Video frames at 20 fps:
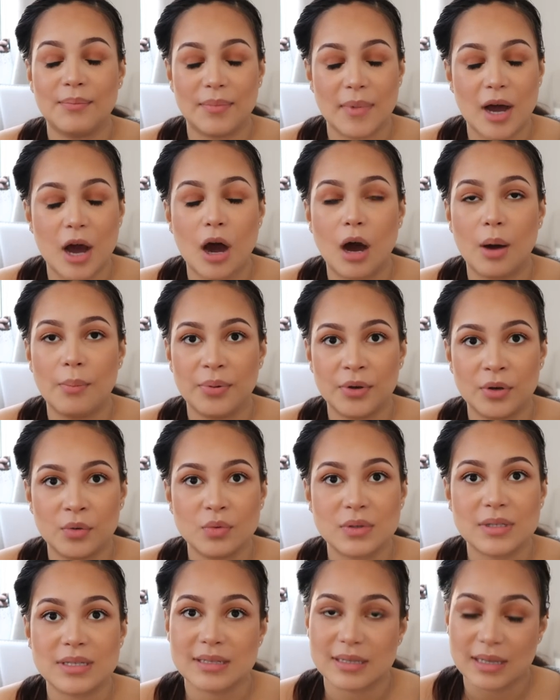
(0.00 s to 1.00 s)
Heartburn
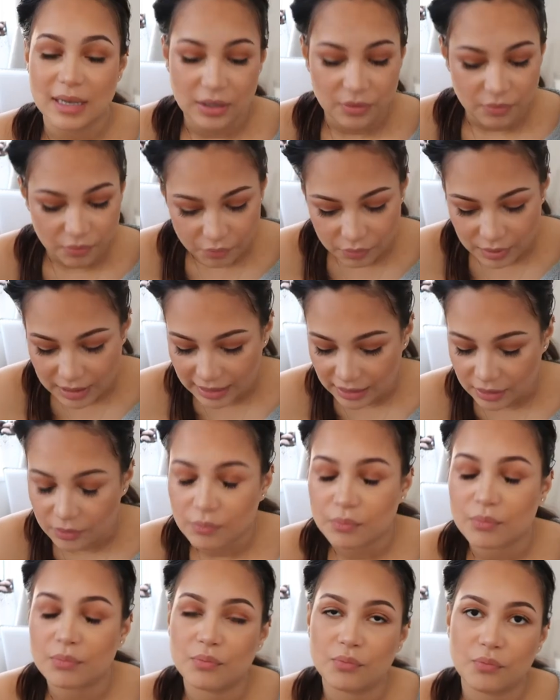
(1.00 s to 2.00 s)
was like
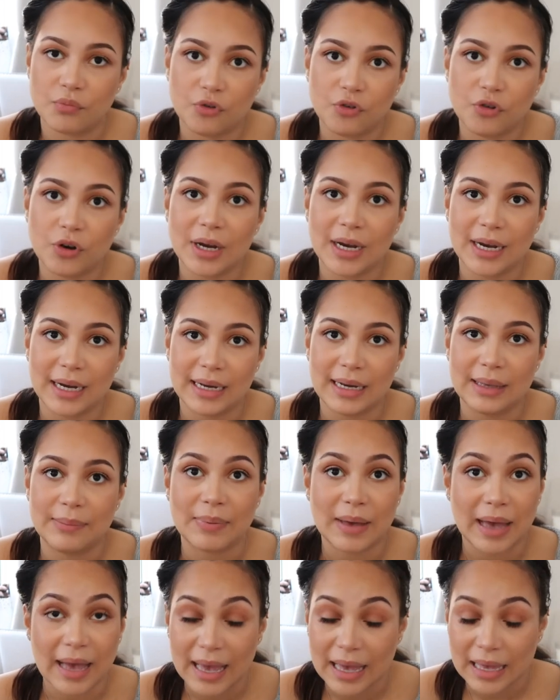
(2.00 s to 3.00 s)
really
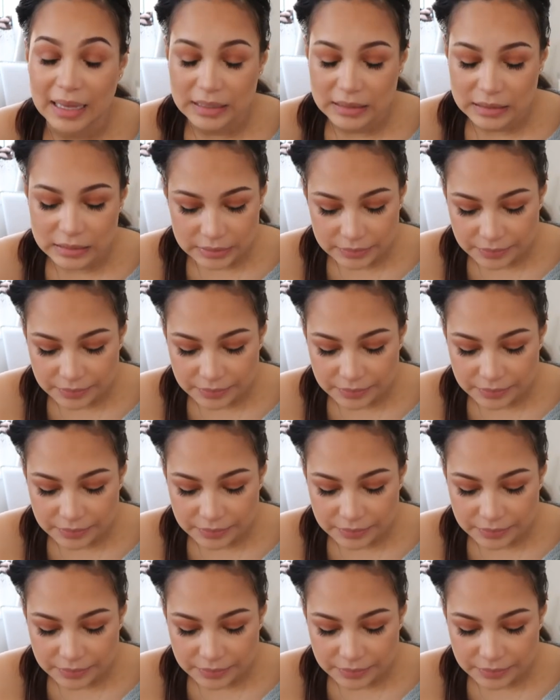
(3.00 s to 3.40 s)
bad.